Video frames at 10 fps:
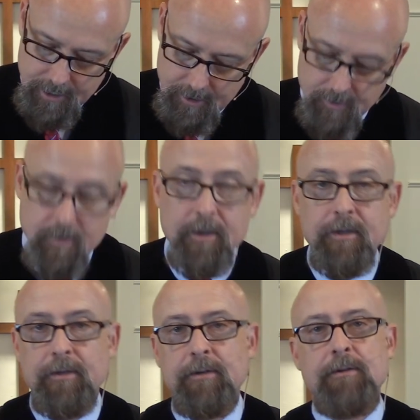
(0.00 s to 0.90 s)
you,
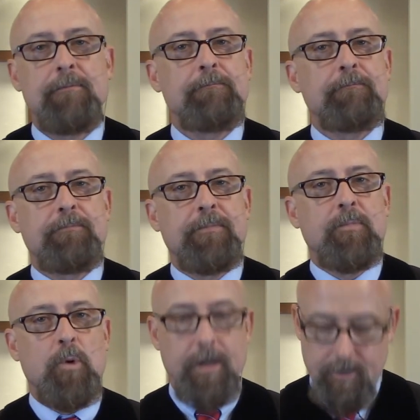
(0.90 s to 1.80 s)

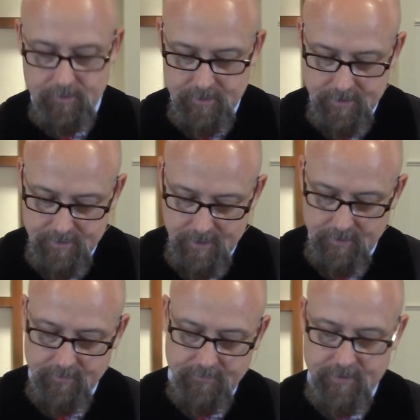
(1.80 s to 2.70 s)
what else is
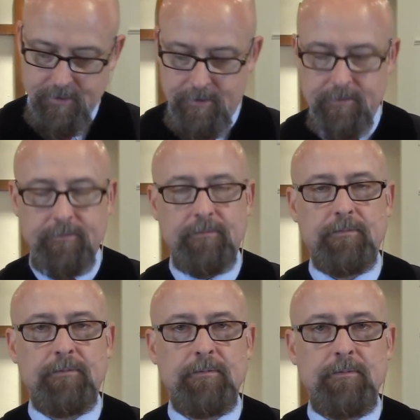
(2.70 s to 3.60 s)
there to fear?
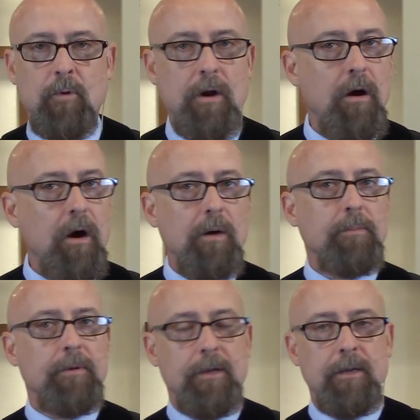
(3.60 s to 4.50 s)
What
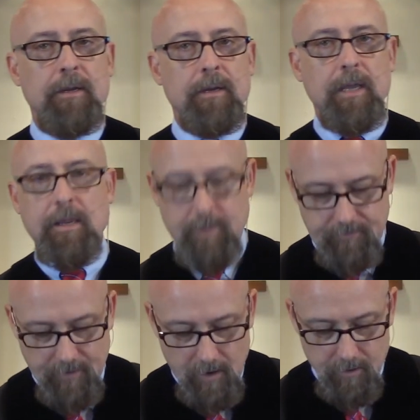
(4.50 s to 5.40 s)
harm can
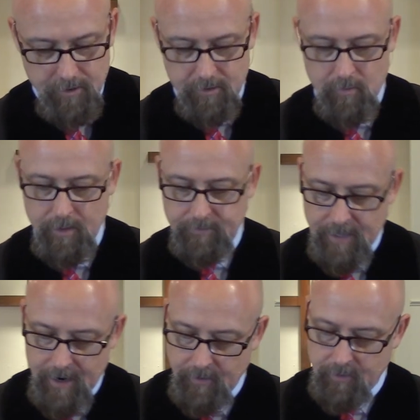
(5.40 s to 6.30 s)
befall you? What
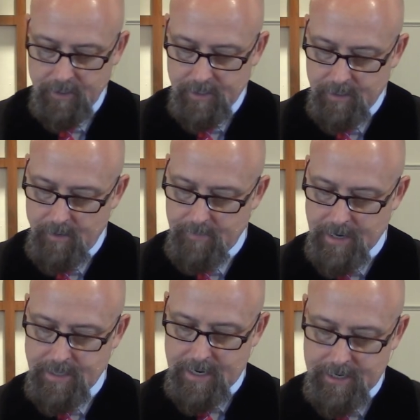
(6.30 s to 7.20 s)
terror can come
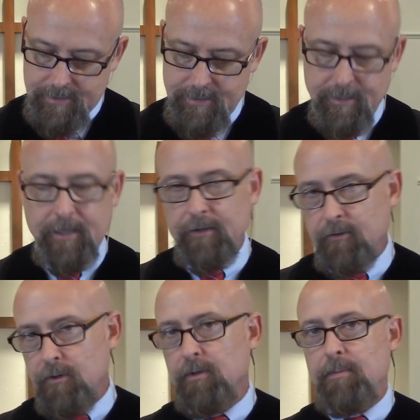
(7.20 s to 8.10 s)
by night that could
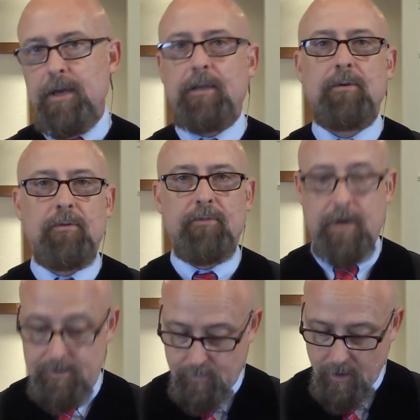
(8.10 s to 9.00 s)
truly make you
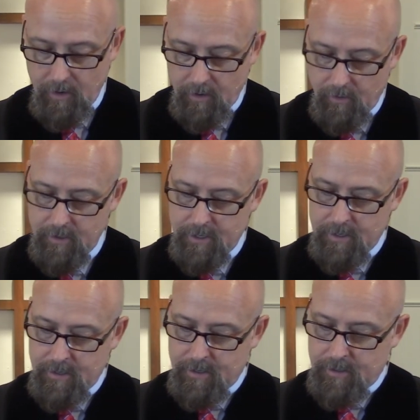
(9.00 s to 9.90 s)
afraid? Paul,
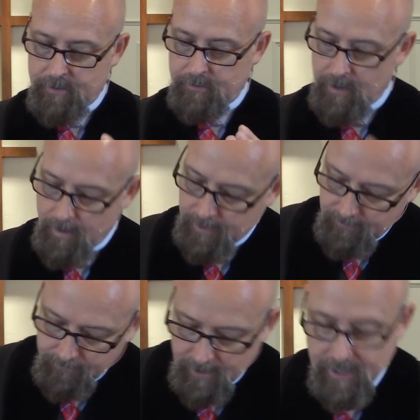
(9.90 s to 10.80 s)
do not be
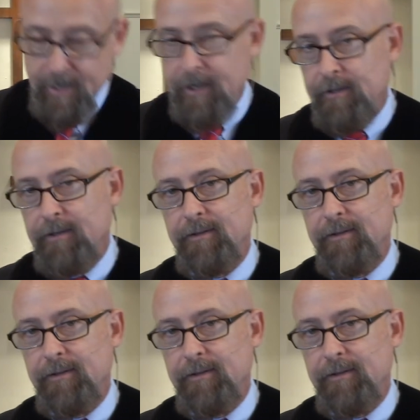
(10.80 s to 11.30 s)
afraid